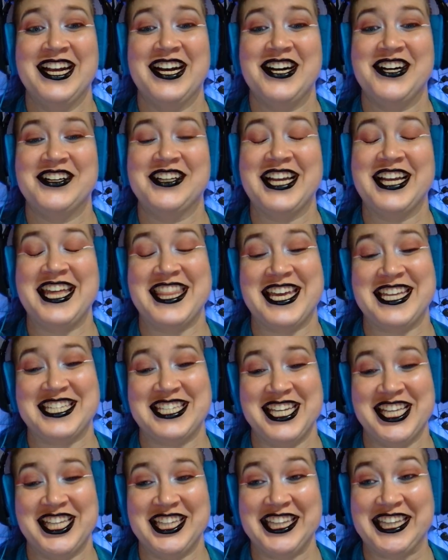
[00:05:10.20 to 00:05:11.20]
Okay, that's
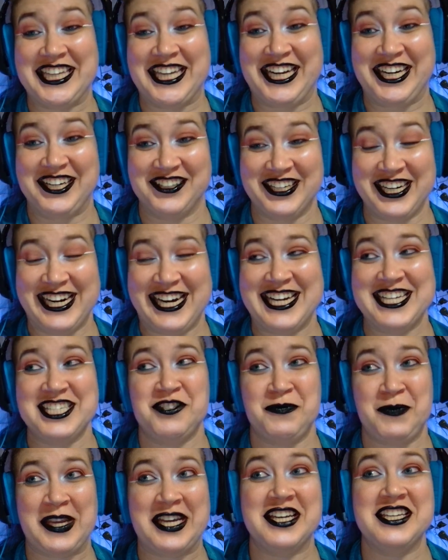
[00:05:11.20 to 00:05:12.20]

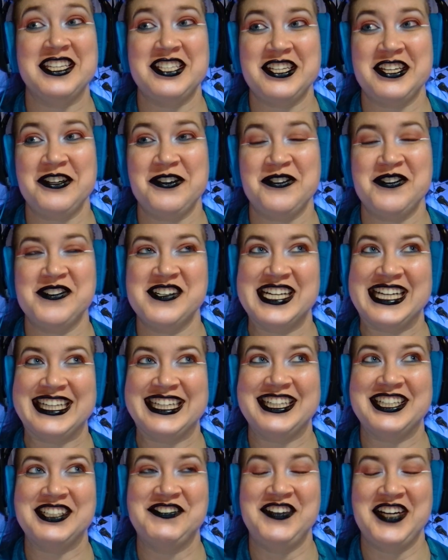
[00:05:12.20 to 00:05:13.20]
hilarious because you
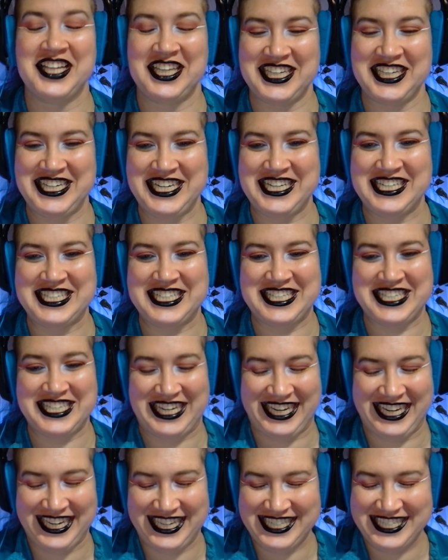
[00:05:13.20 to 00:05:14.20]
really need to
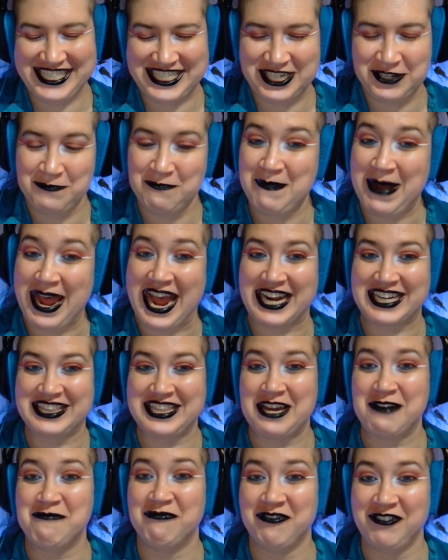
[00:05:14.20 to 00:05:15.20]
smack
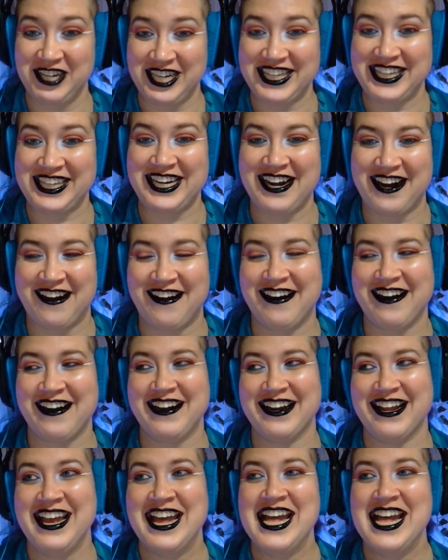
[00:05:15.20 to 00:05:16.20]
them really
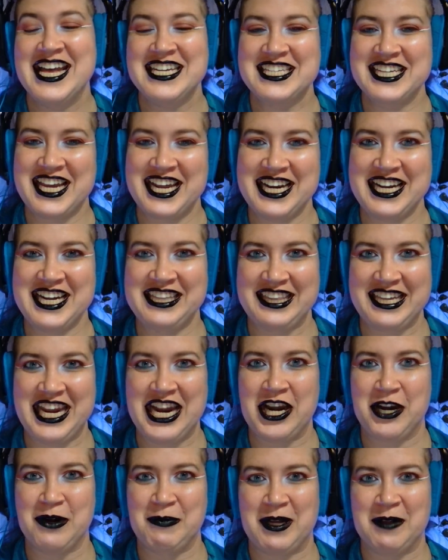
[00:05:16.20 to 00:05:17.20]
hard to kind of get the
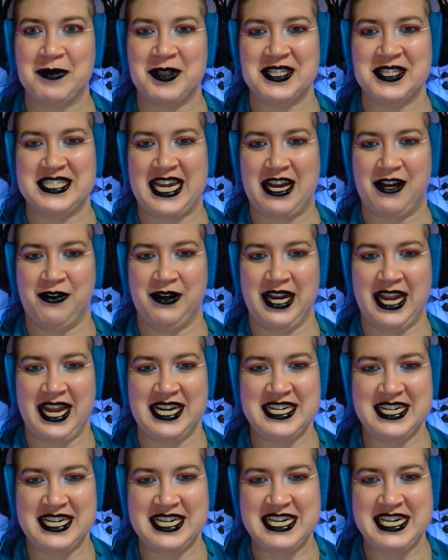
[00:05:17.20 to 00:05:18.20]
air bubbles out
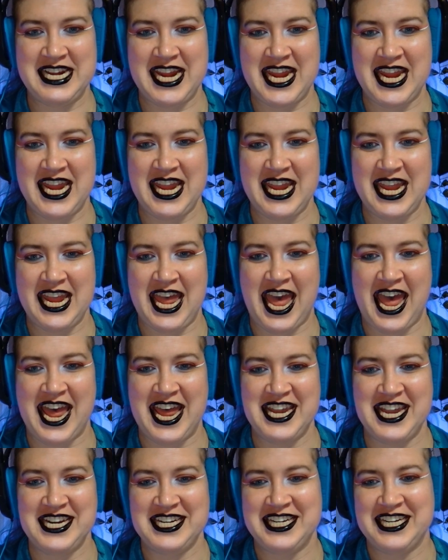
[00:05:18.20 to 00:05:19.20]

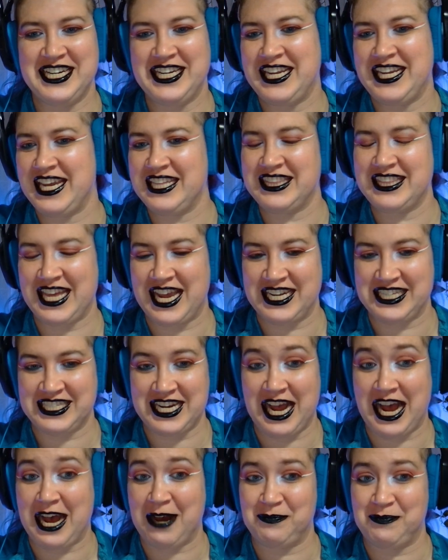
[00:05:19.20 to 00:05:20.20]
and get that
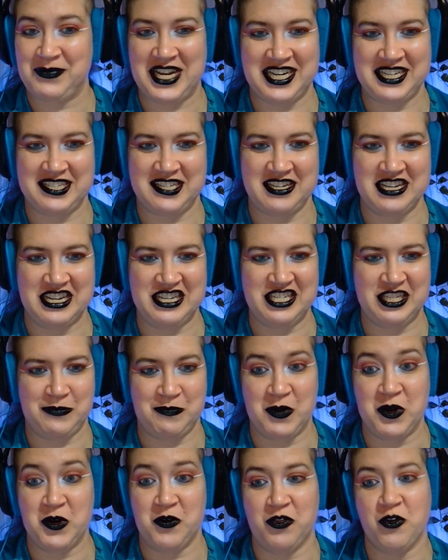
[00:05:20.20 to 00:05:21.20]
top nice and
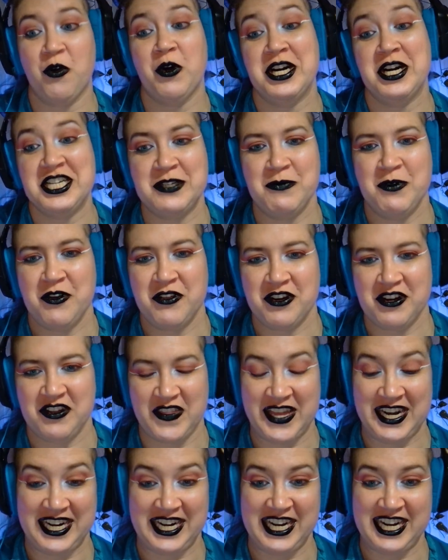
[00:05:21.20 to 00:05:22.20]
smooth or smoother
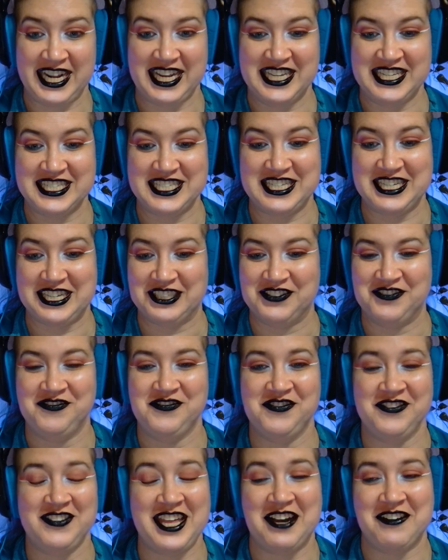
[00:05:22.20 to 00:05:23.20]
than it is. So
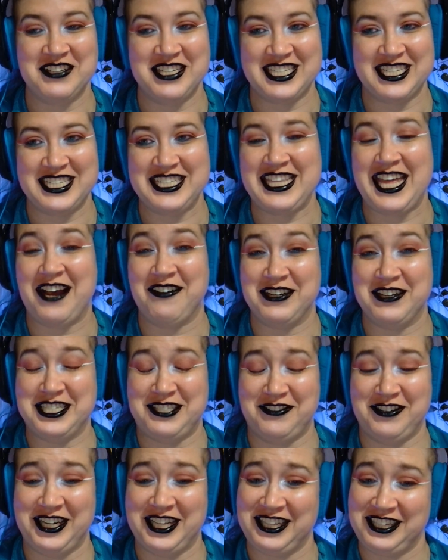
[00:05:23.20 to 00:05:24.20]
that
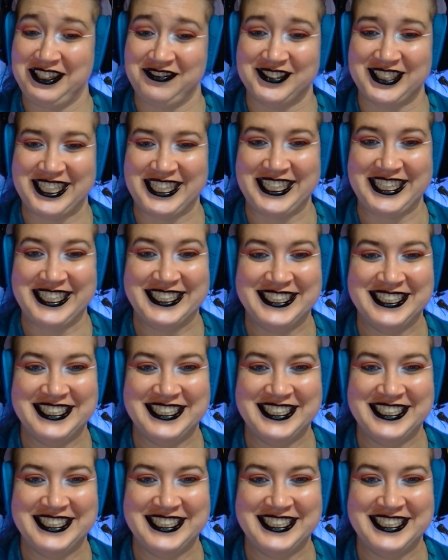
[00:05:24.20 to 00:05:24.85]
was really funny.